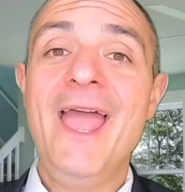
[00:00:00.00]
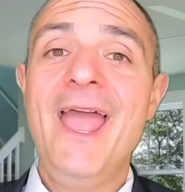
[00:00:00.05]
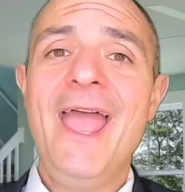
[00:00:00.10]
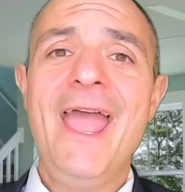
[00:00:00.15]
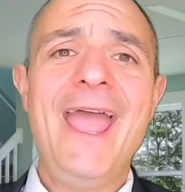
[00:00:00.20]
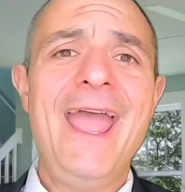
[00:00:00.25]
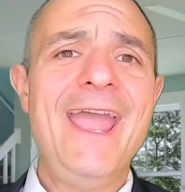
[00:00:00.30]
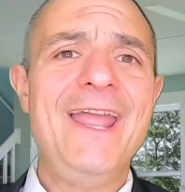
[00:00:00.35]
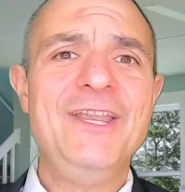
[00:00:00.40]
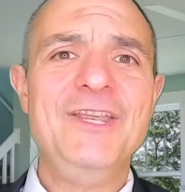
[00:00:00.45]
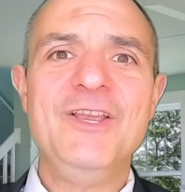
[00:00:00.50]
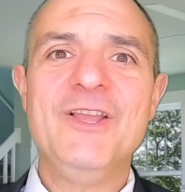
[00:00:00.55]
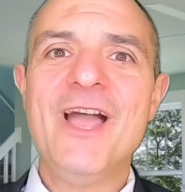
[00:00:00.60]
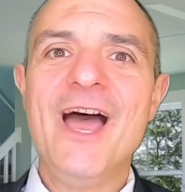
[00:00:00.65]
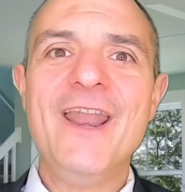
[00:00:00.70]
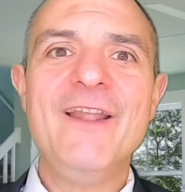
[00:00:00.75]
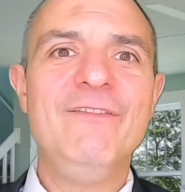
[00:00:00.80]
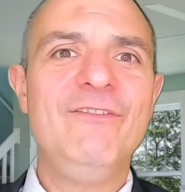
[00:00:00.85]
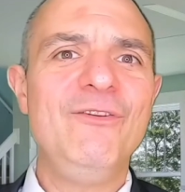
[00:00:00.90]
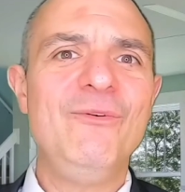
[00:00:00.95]
And you got
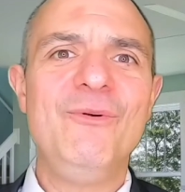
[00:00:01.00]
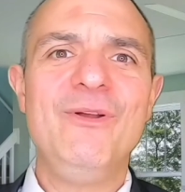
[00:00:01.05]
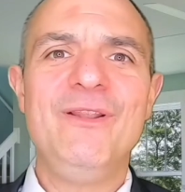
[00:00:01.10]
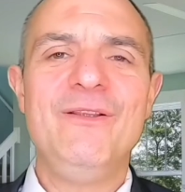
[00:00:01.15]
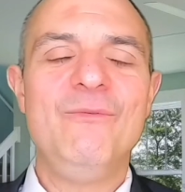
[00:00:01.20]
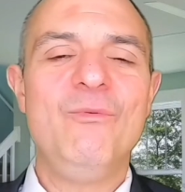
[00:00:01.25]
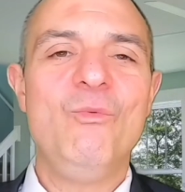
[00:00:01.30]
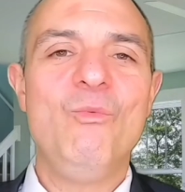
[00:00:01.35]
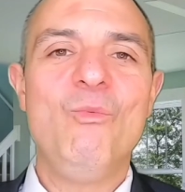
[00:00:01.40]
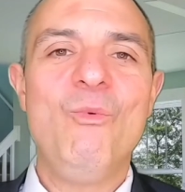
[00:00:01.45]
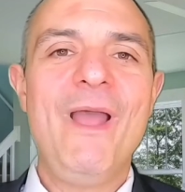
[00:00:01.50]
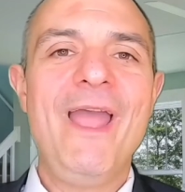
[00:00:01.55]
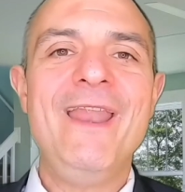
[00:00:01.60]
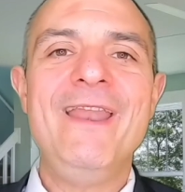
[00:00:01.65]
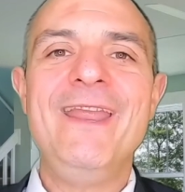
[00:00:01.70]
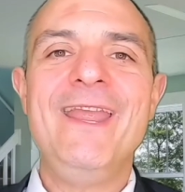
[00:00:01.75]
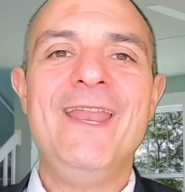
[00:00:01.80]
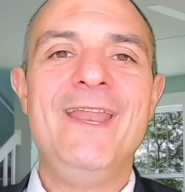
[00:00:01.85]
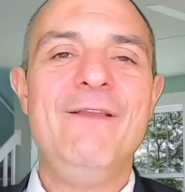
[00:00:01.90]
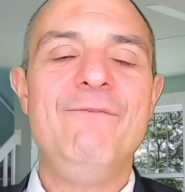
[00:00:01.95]
to do it when
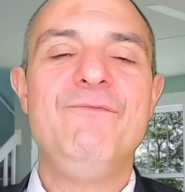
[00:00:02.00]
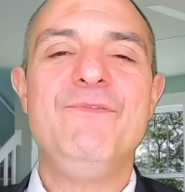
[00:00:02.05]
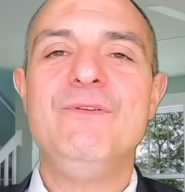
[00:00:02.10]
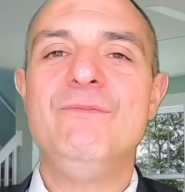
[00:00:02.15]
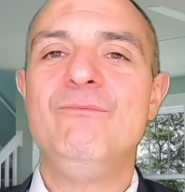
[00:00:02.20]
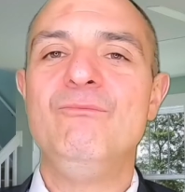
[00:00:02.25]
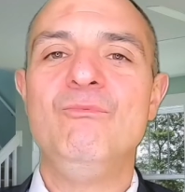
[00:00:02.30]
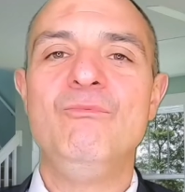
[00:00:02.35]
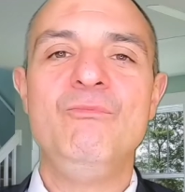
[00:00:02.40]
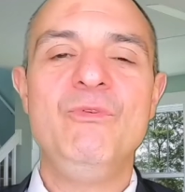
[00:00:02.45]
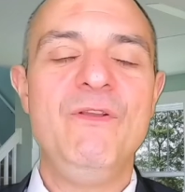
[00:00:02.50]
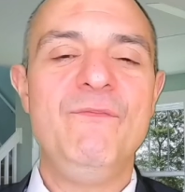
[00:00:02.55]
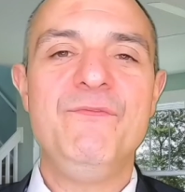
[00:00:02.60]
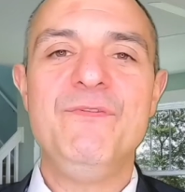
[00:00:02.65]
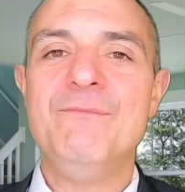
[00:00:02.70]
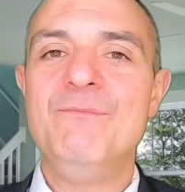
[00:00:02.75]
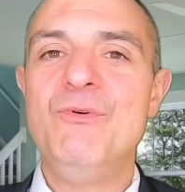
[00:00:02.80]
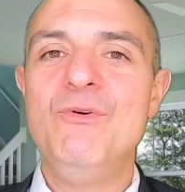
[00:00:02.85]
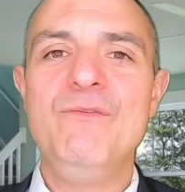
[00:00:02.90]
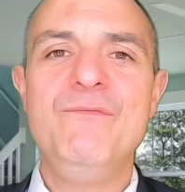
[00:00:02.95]
and if you if you
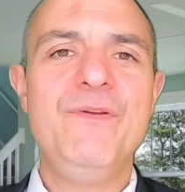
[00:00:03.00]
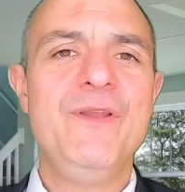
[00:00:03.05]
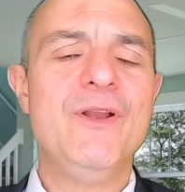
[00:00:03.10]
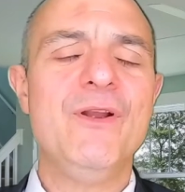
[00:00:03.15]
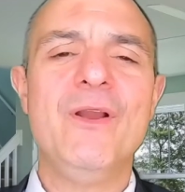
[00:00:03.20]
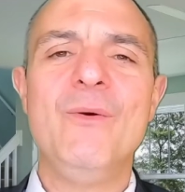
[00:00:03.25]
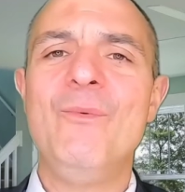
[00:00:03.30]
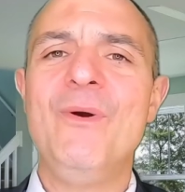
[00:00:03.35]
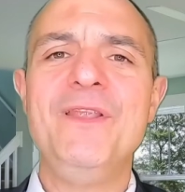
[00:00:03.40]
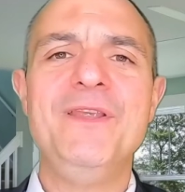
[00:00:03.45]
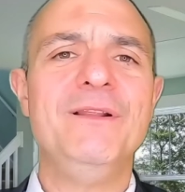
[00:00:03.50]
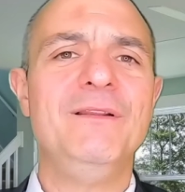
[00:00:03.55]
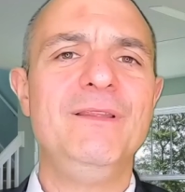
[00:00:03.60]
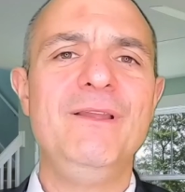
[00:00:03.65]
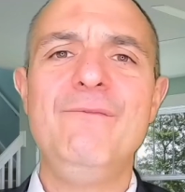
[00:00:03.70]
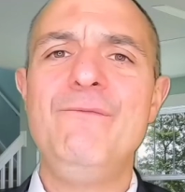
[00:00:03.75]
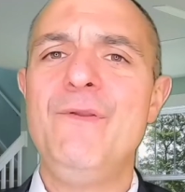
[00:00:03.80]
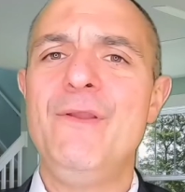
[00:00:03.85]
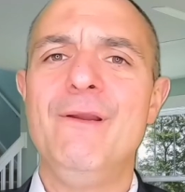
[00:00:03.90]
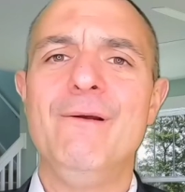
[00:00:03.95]
move here and when you live
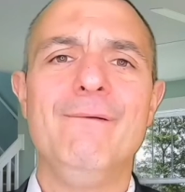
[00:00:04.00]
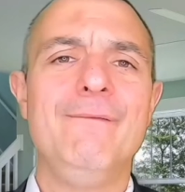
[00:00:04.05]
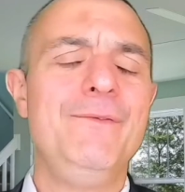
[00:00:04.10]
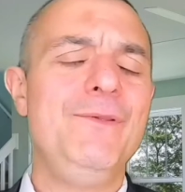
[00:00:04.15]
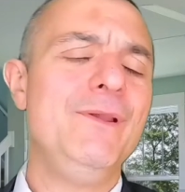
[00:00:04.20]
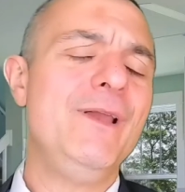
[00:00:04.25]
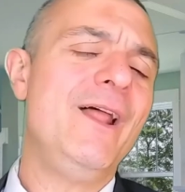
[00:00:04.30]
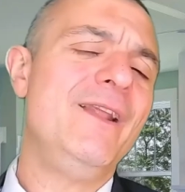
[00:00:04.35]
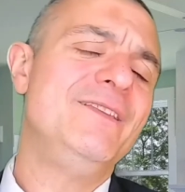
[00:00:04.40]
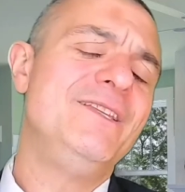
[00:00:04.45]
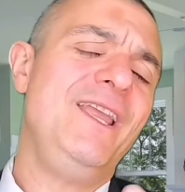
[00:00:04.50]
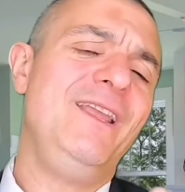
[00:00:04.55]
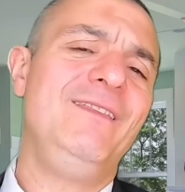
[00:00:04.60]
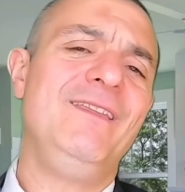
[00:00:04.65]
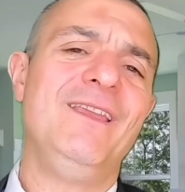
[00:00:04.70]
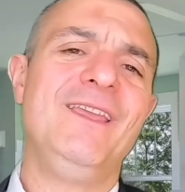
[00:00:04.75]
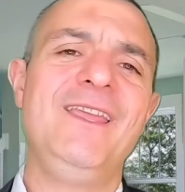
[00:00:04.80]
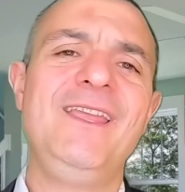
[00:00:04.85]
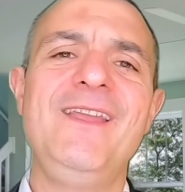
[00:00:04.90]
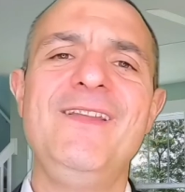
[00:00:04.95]
here, and you got to take the
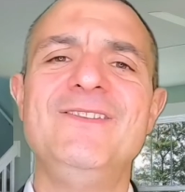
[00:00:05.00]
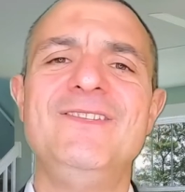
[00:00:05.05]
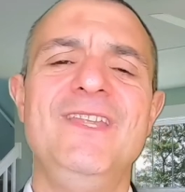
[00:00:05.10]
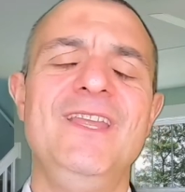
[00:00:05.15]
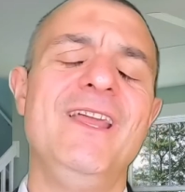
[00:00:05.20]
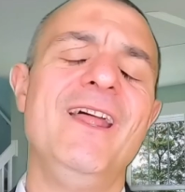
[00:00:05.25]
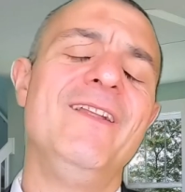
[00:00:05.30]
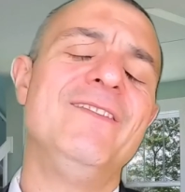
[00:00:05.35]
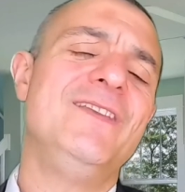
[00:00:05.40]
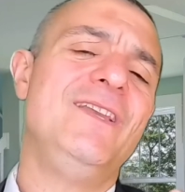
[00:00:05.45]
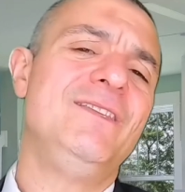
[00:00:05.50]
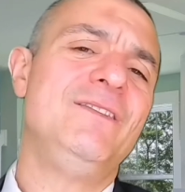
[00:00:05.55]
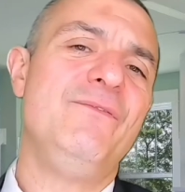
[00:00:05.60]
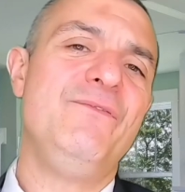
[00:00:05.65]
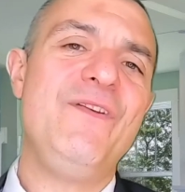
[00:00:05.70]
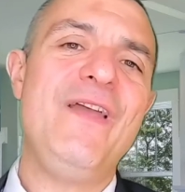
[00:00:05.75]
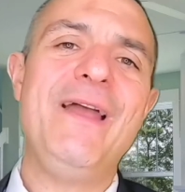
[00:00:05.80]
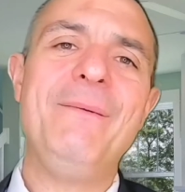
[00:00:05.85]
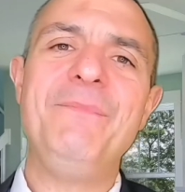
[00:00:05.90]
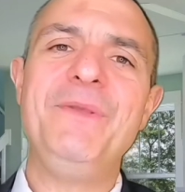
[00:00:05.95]
kids and you got to take the
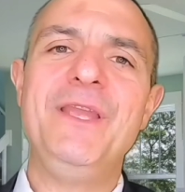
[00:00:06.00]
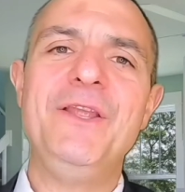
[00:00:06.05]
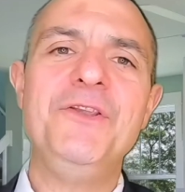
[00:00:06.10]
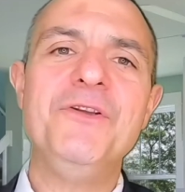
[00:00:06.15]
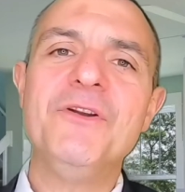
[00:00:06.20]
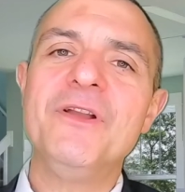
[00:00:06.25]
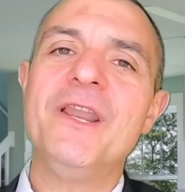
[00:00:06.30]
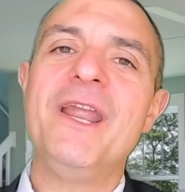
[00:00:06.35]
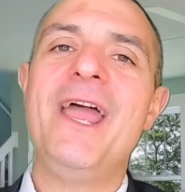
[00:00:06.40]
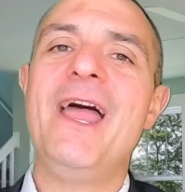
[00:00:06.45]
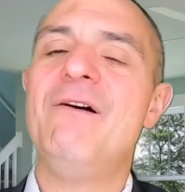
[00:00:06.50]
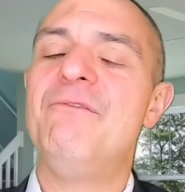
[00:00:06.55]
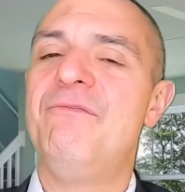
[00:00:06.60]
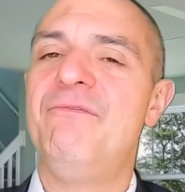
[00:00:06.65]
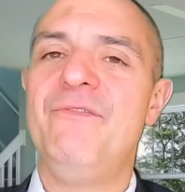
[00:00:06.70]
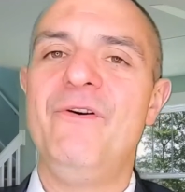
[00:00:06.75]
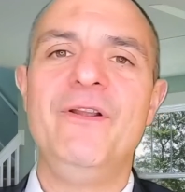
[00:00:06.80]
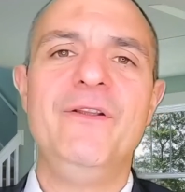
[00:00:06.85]
family and you're going to have fun.